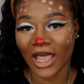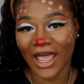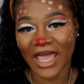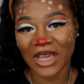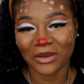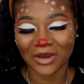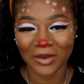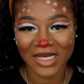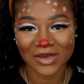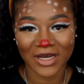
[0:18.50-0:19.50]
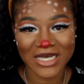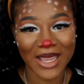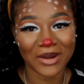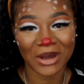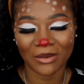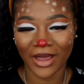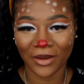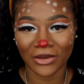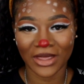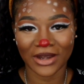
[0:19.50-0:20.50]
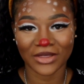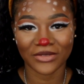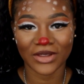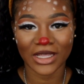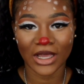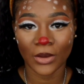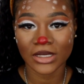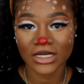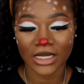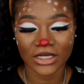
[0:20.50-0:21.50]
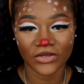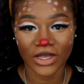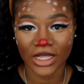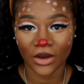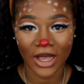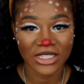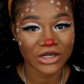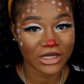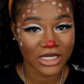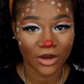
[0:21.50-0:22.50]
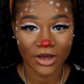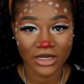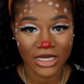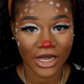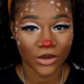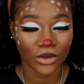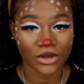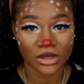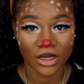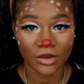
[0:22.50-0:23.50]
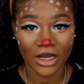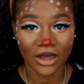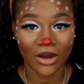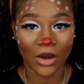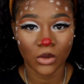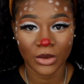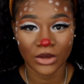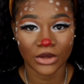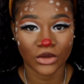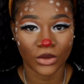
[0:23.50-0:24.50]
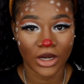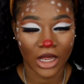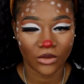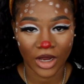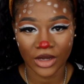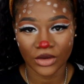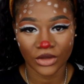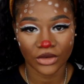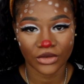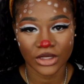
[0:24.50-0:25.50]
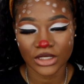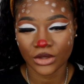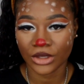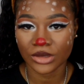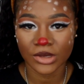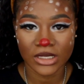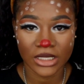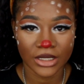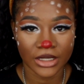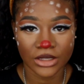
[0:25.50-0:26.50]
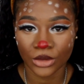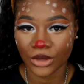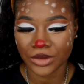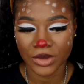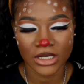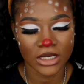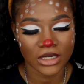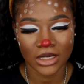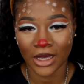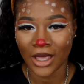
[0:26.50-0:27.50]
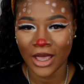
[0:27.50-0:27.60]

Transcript: Hey y'all, welcome back to my channel. I'm back with another video. In today's video, as you can tell by the title or the thumbnail, I will be doing a reindeer look for this Christmas series or Christmas season.